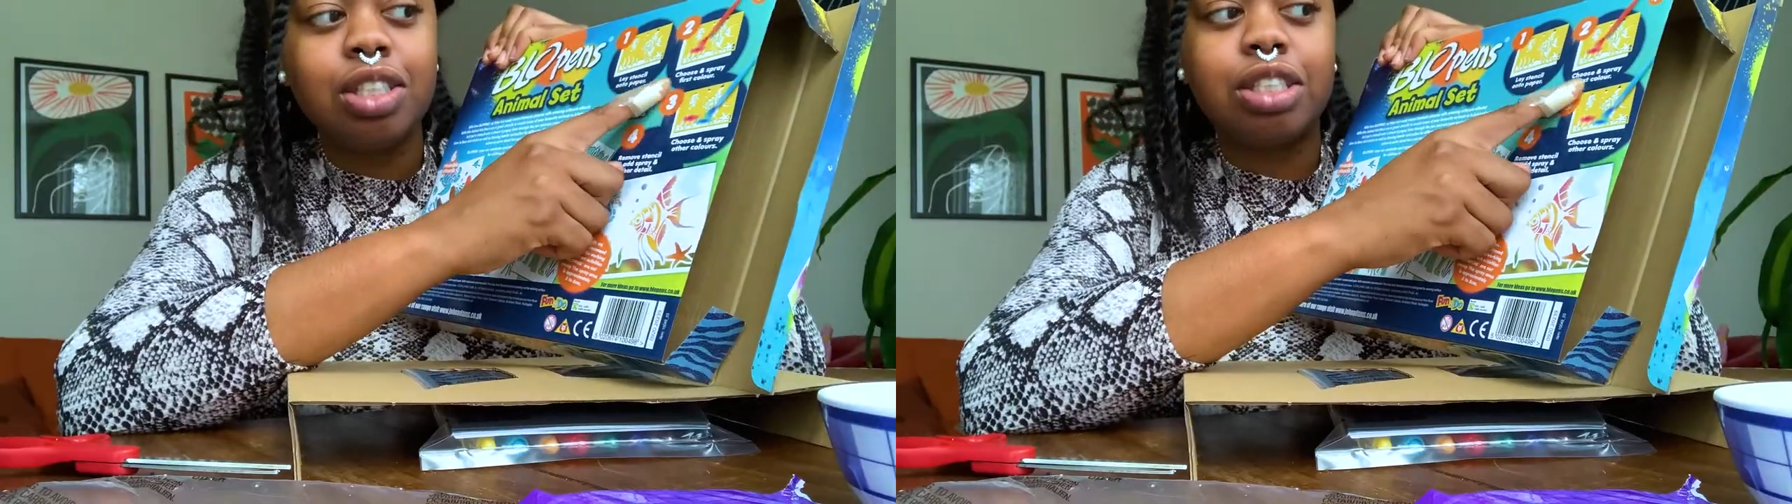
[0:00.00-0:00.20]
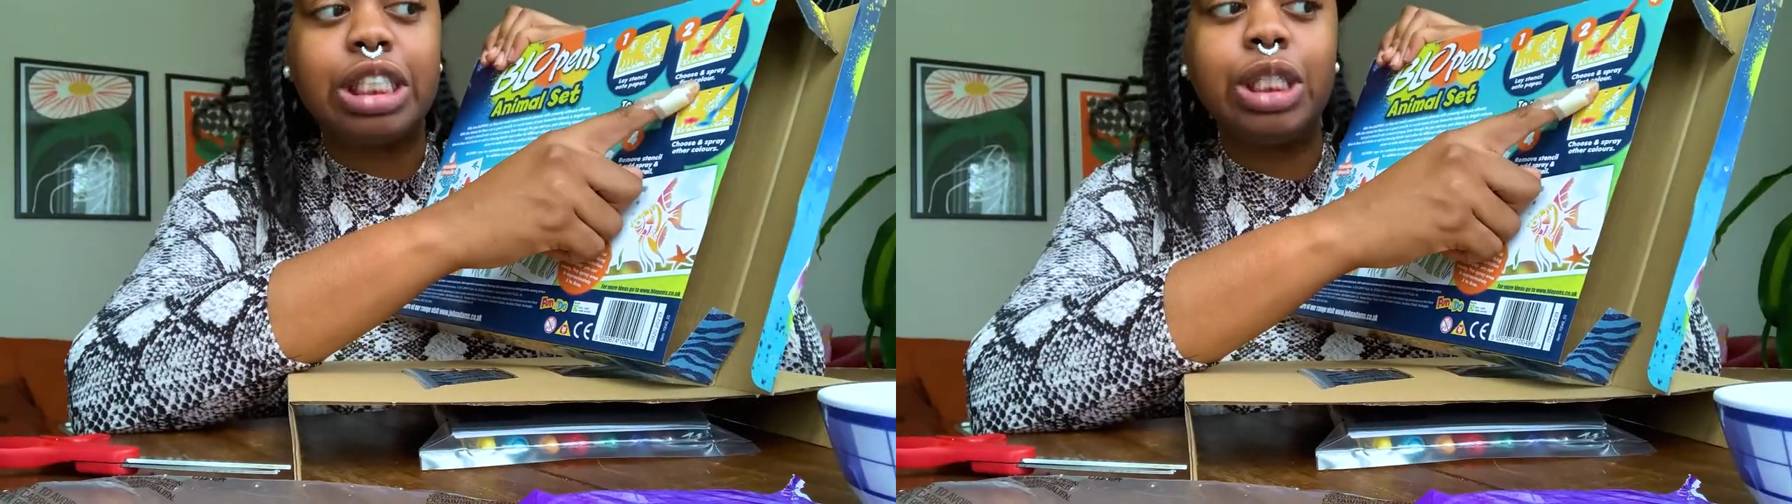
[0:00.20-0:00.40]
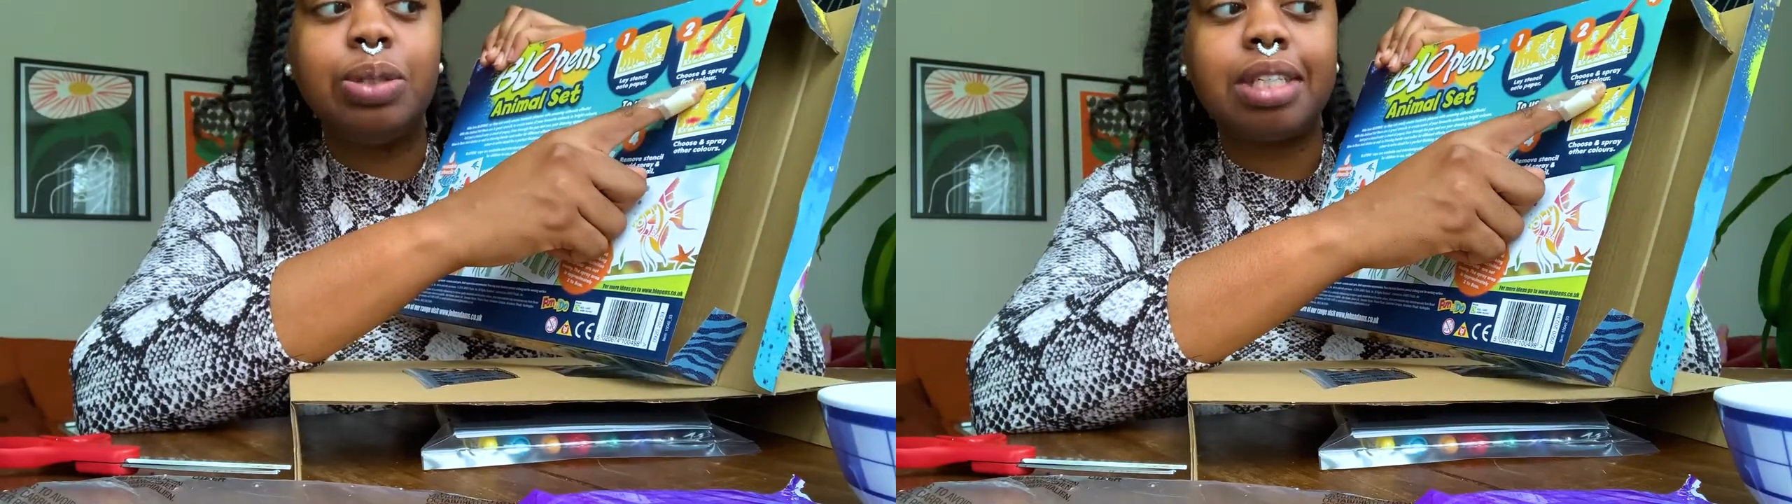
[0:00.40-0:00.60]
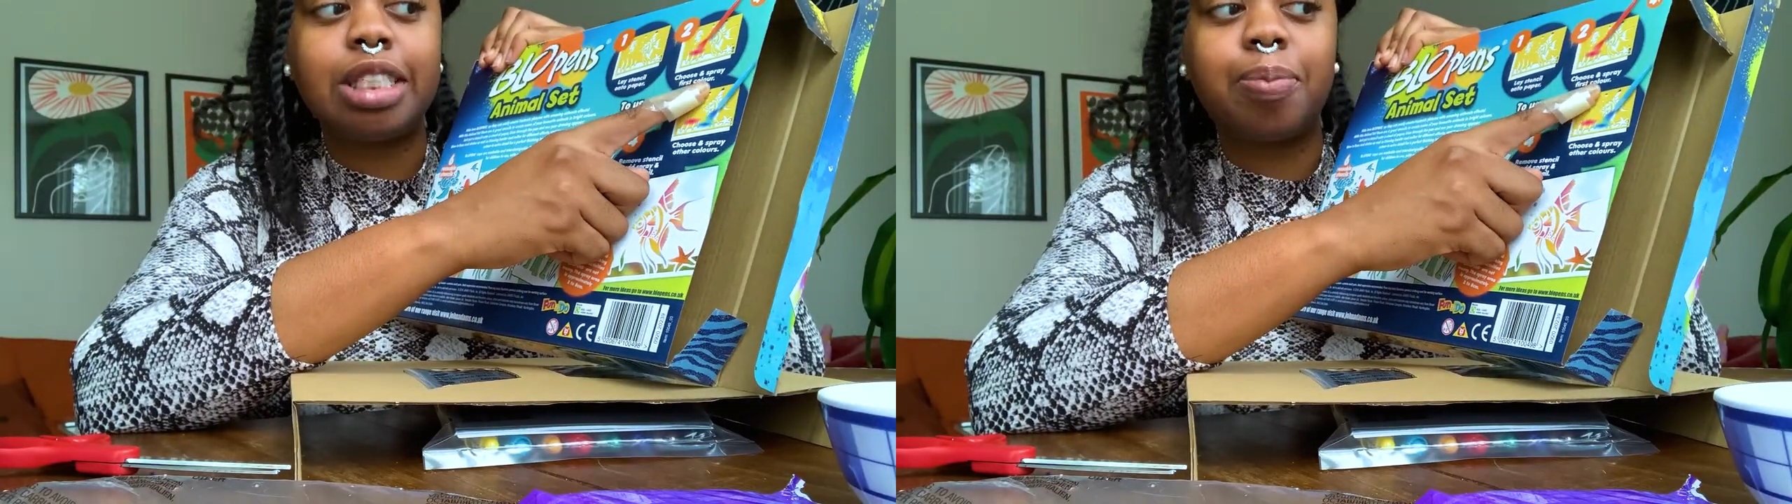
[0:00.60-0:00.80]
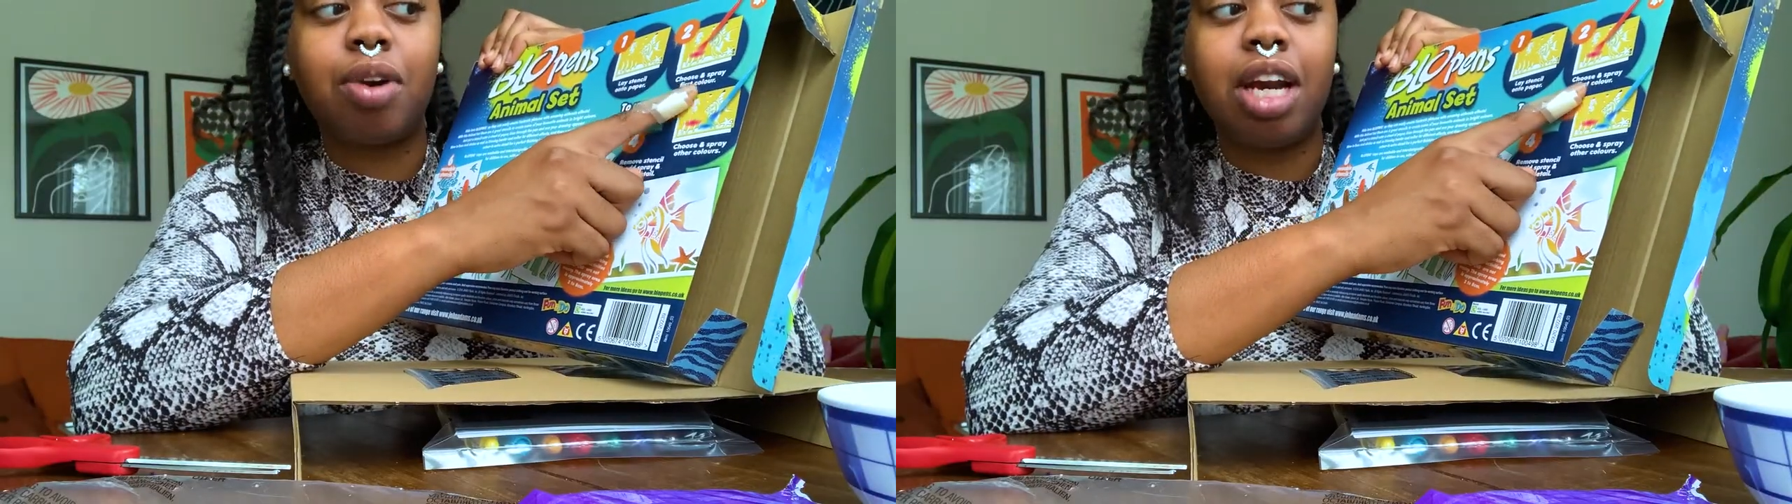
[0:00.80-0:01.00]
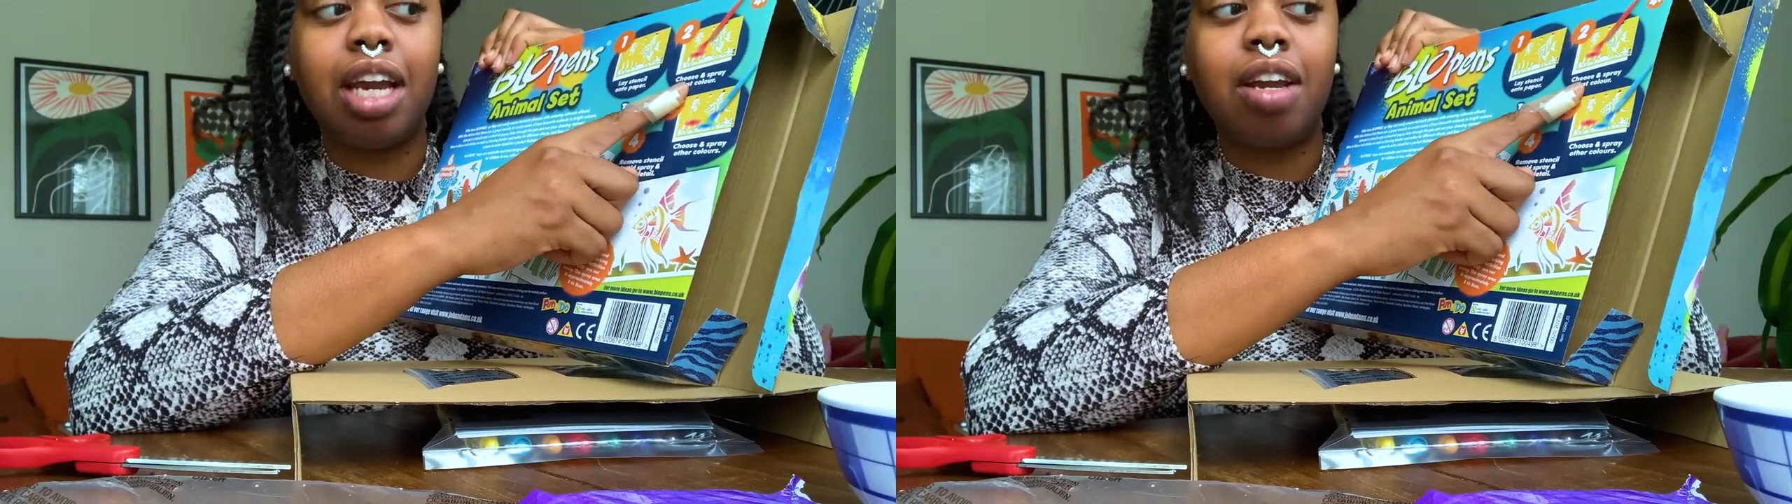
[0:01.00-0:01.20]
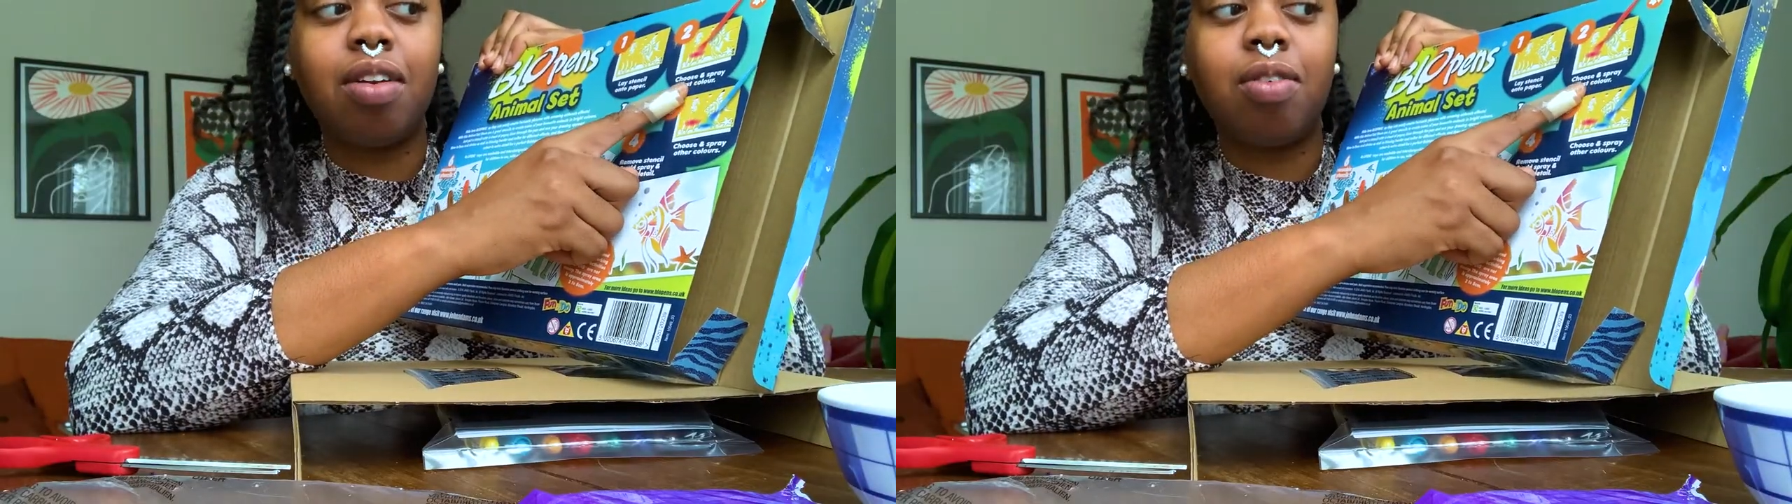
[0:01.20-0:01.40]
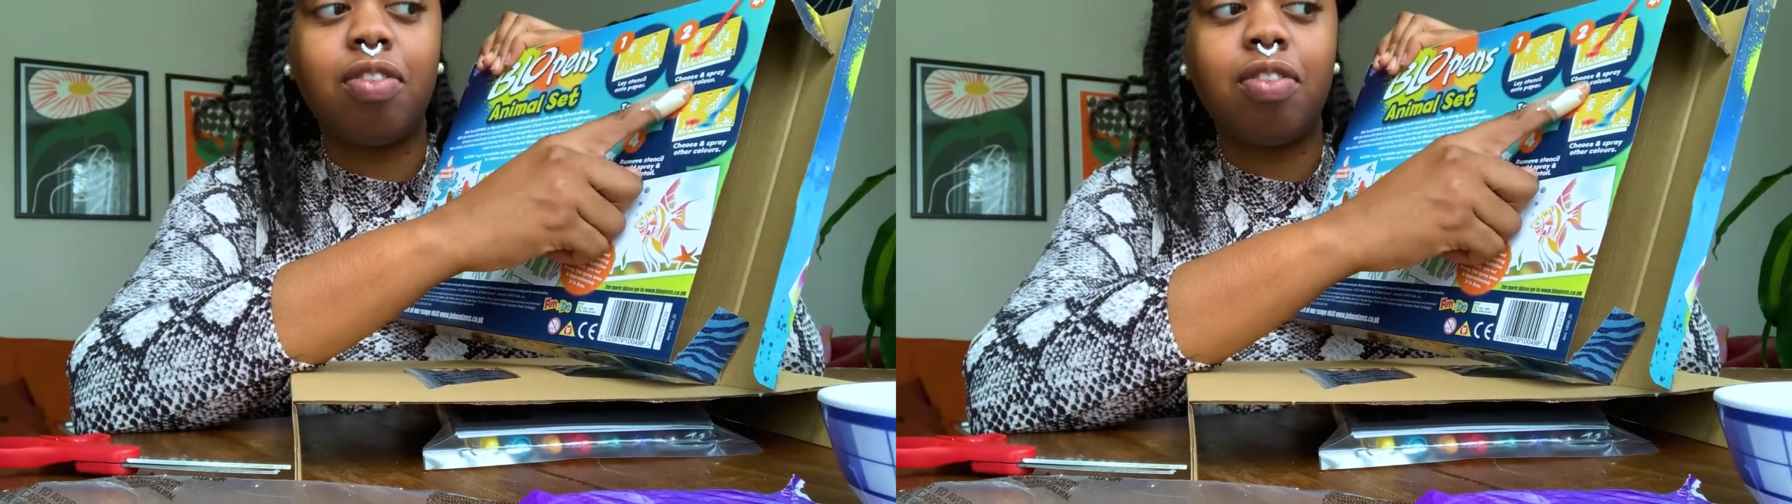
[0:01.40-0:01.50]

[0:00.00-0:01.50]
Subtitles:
Choose a spray,